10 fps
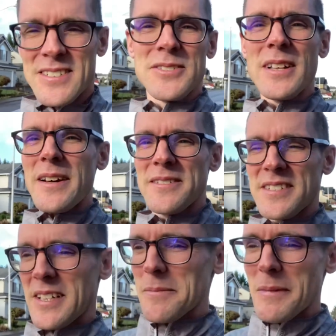to that
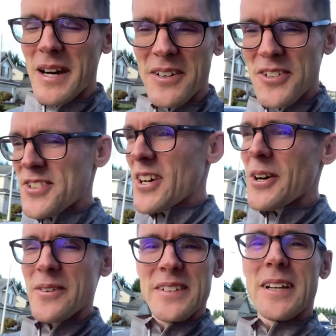second mile or
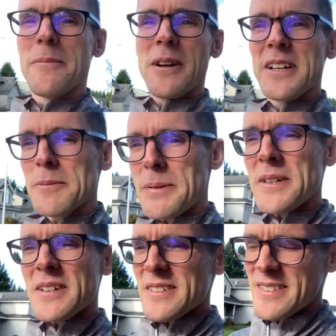so, and then I'm ready to peel,